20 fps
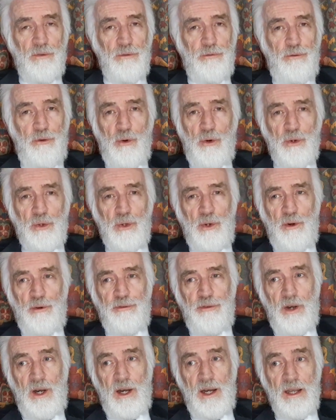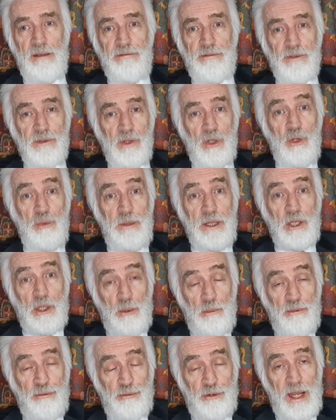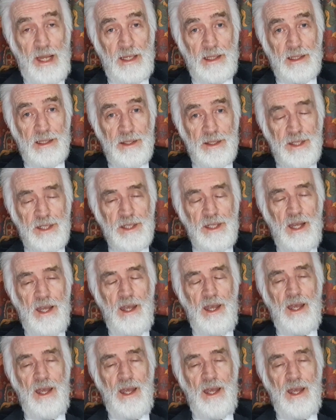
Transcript: four or five who become friends